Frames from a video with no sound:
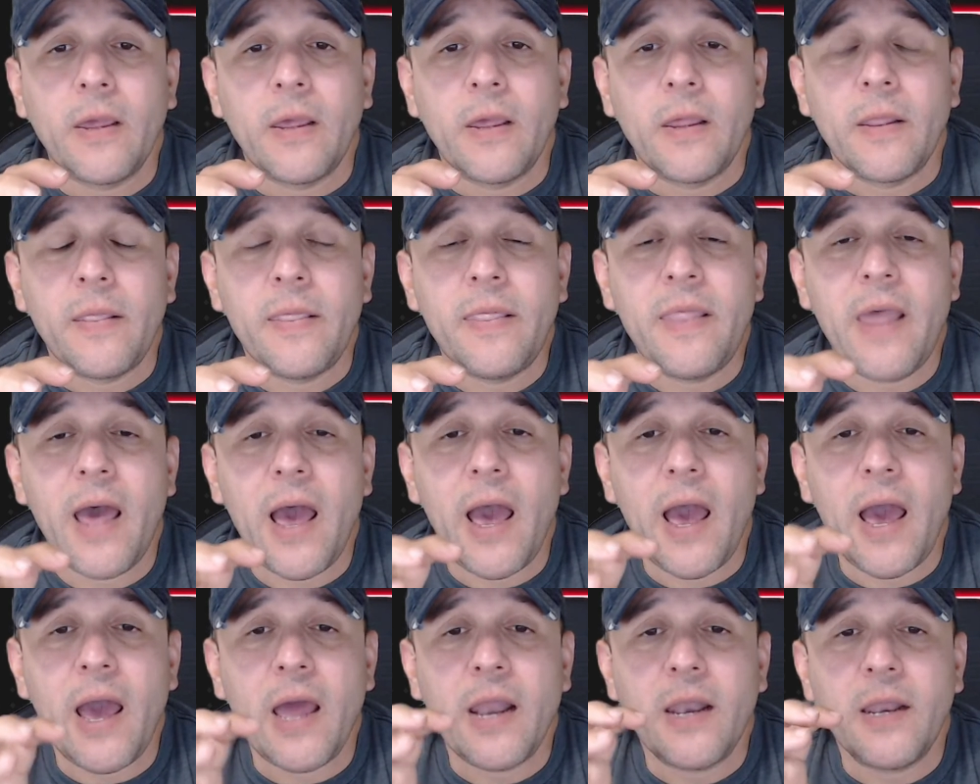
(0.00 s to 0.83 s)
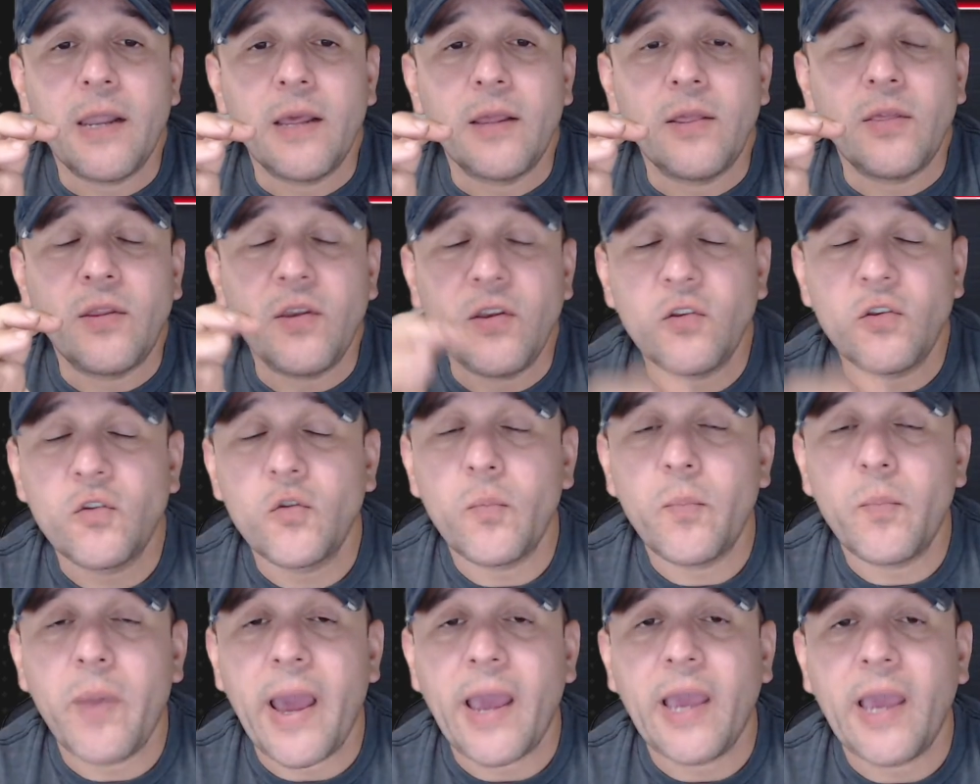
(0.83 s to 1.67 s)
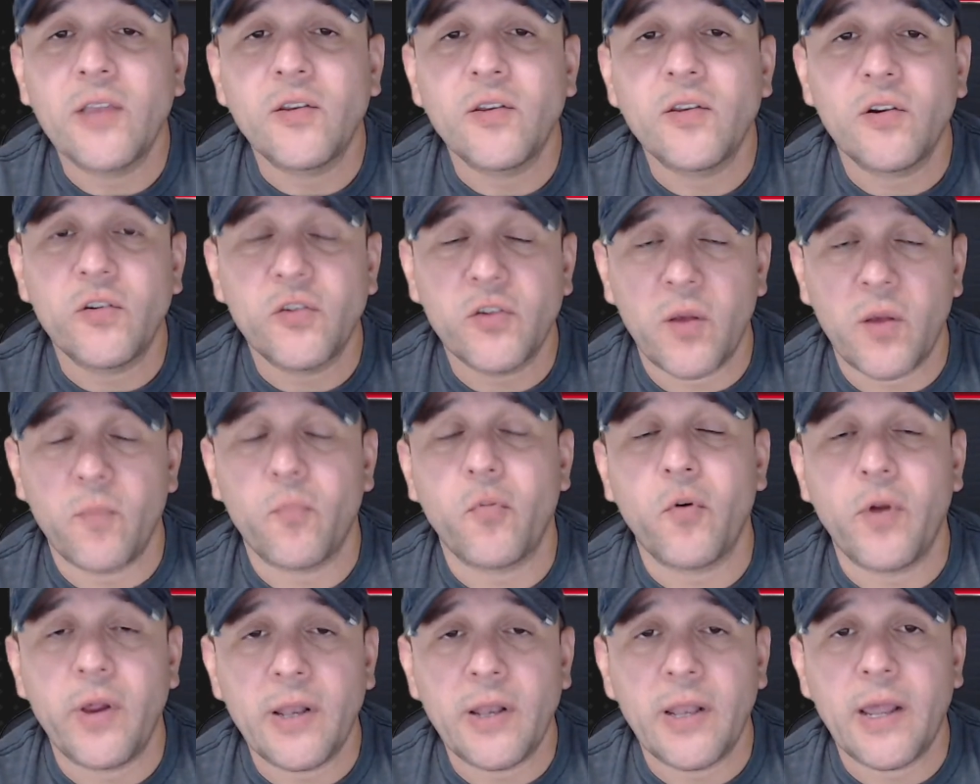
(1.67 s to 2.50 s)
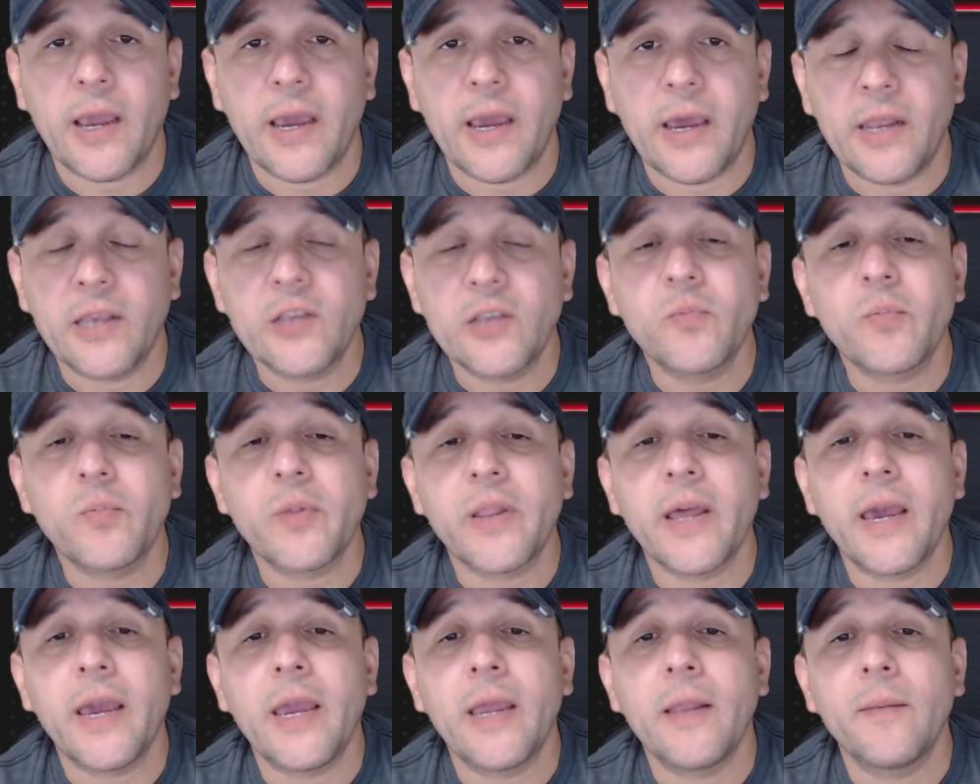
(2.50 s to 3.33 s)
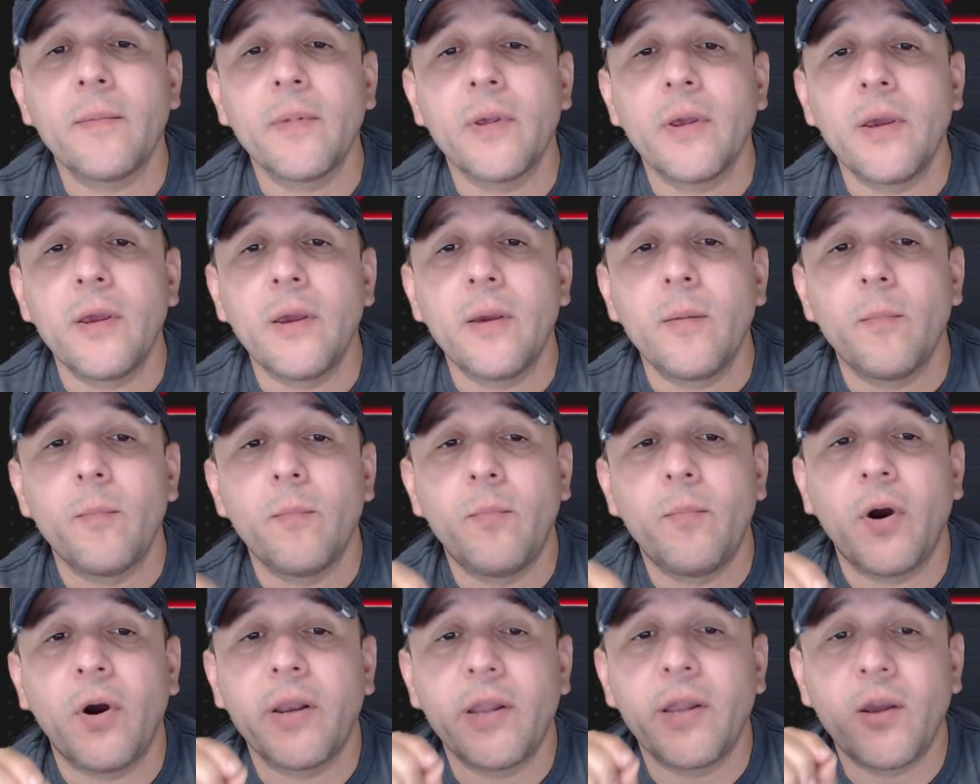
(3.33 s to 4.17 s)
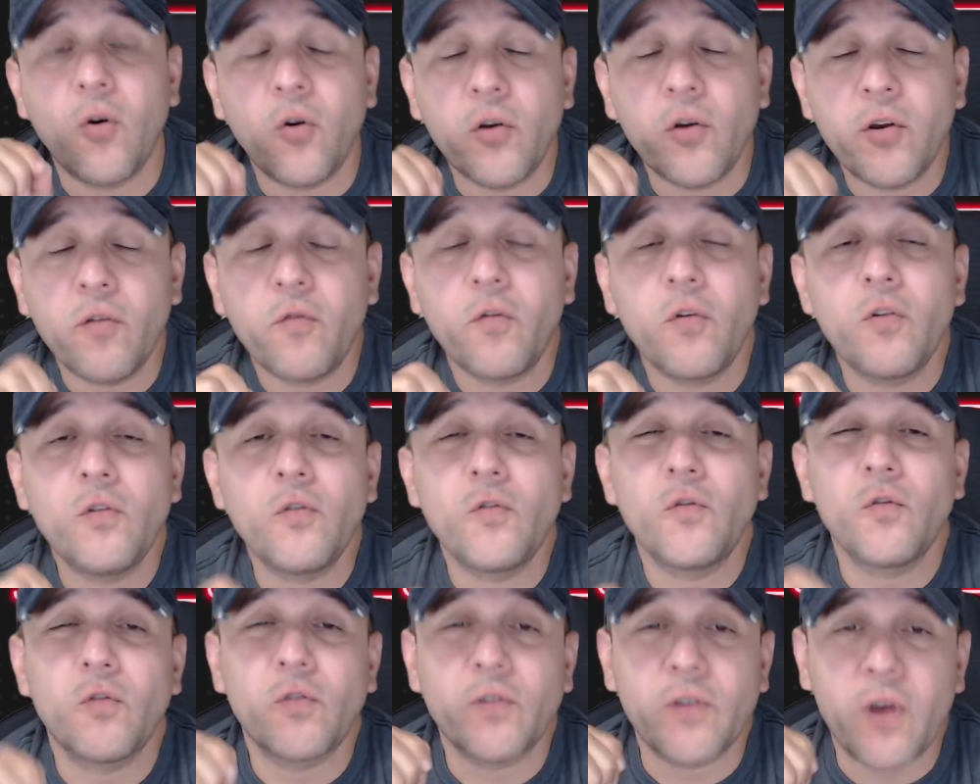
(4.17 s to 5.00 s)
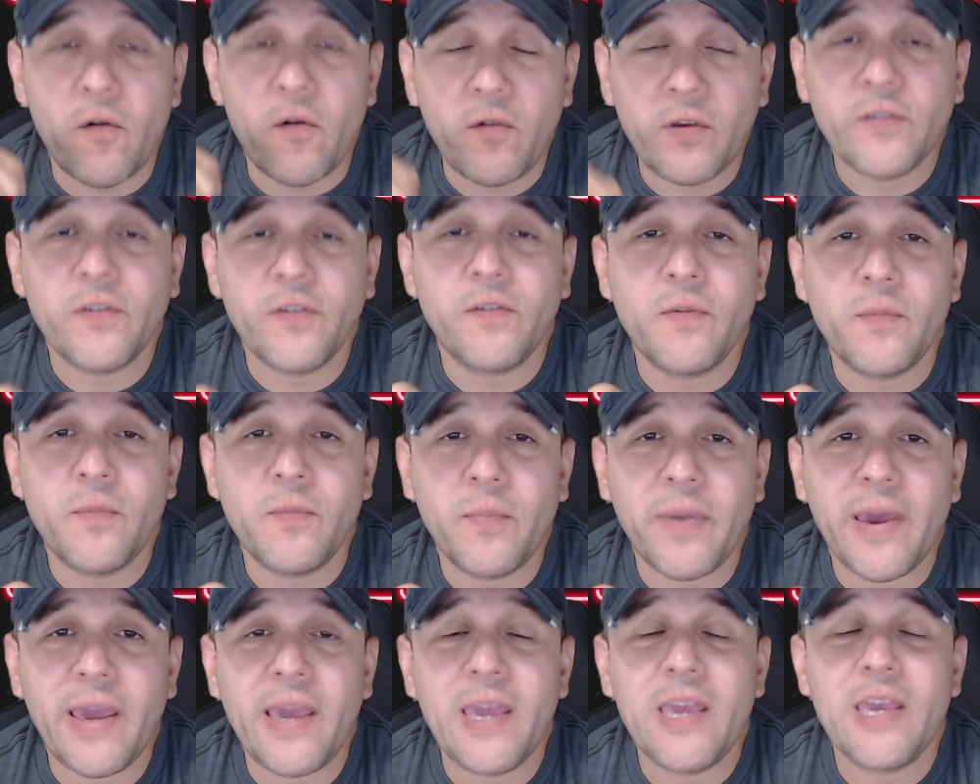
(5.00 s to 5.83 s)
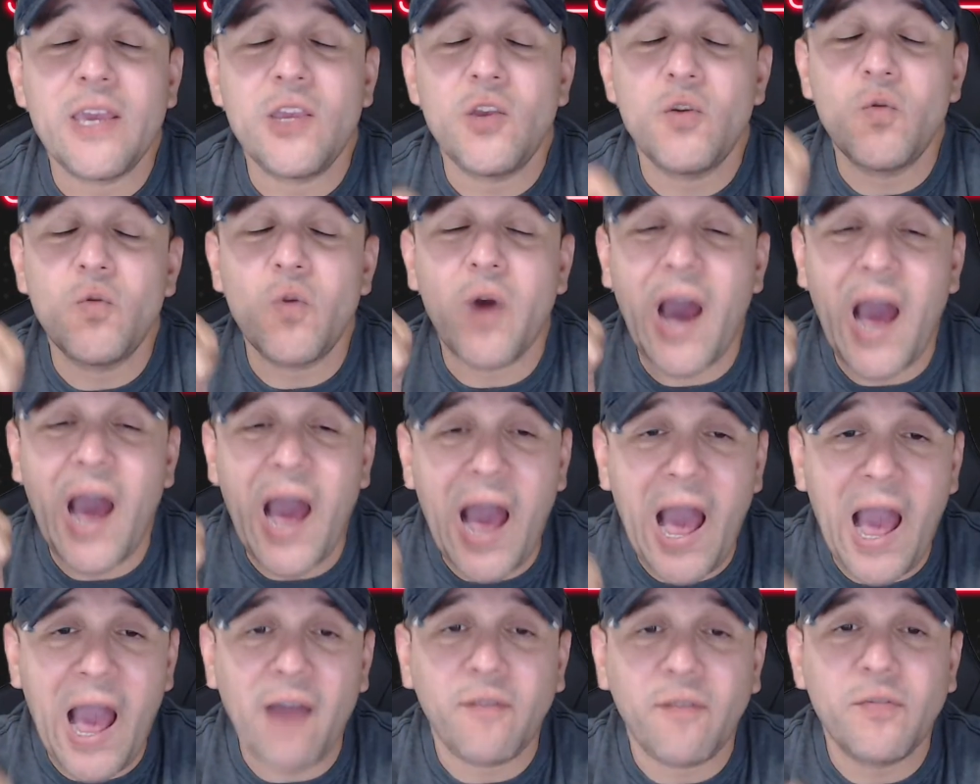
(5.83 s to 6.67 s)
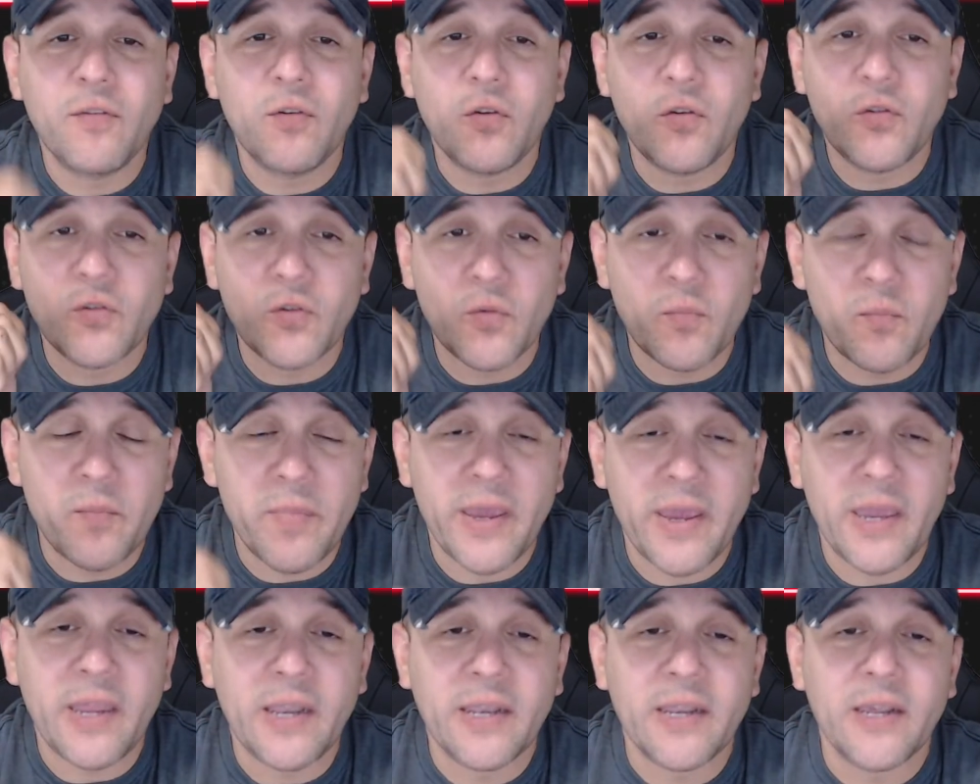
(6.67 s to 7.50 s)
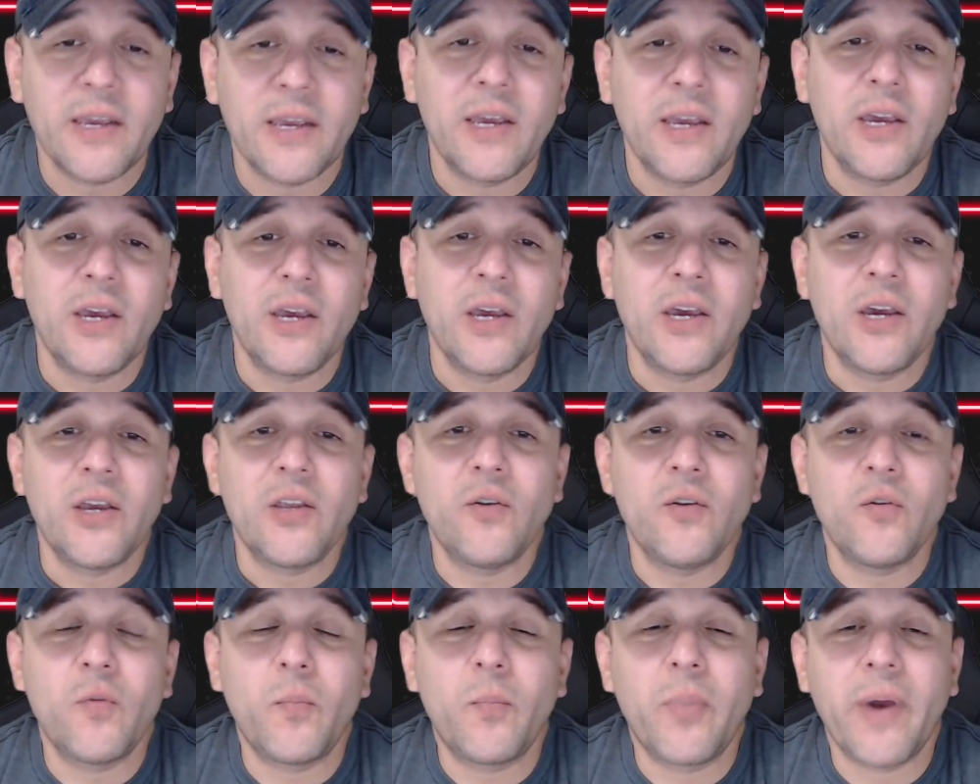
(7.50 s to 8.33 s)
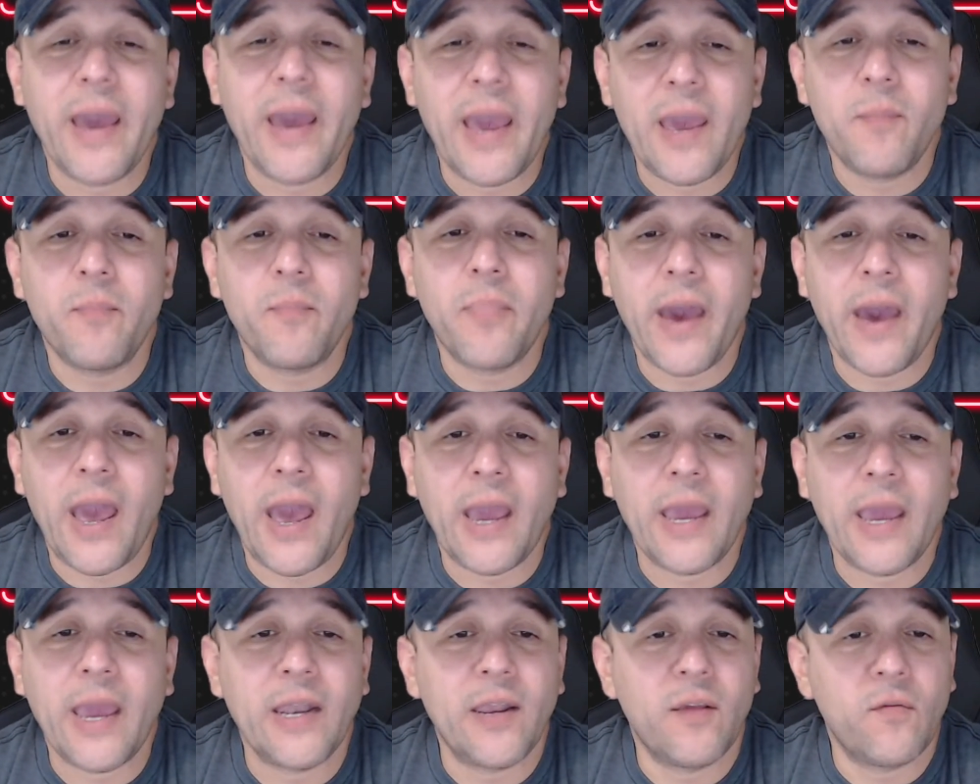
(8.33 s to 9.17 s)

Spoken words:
that these two packets are separate, like I explained, but in order for you to start receiving pay, you have to submit your pay packet.